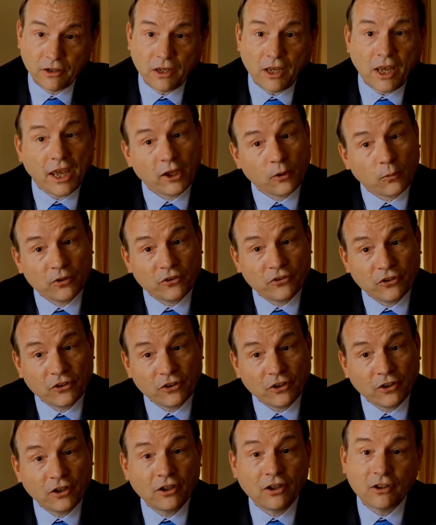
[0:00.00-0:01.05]
Equity,
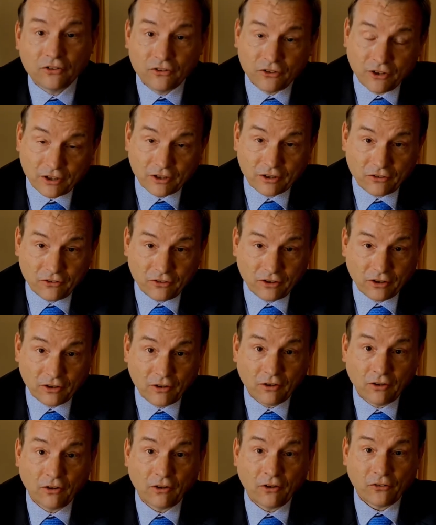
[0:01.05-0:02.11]
dignity,
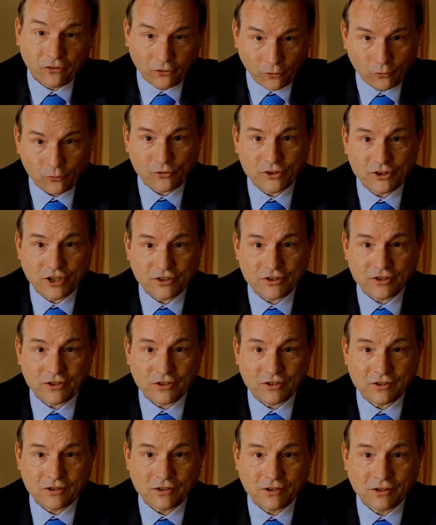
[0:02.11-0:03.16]
social
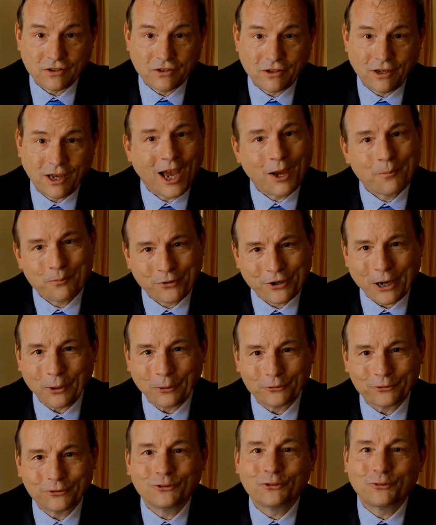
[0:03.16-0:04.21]
justice. I'm
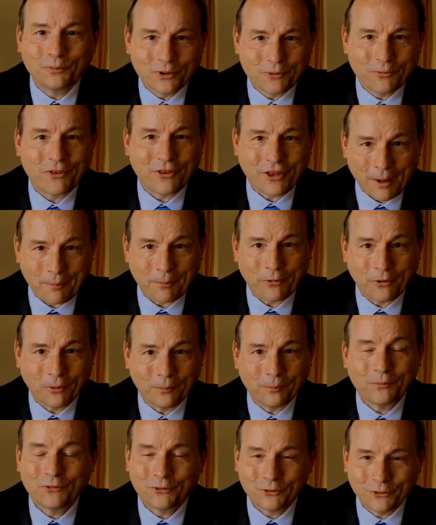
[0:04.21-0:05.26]
proud to be with APCOM
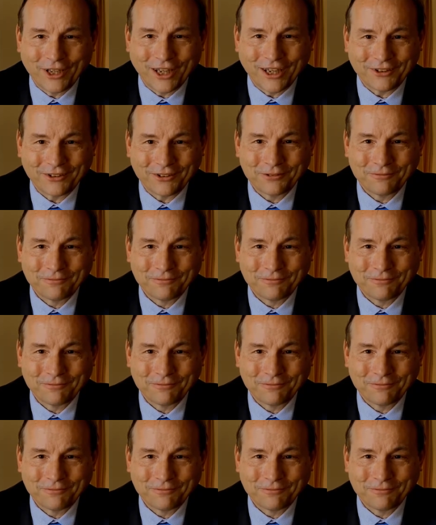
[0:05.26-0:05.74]
tonight.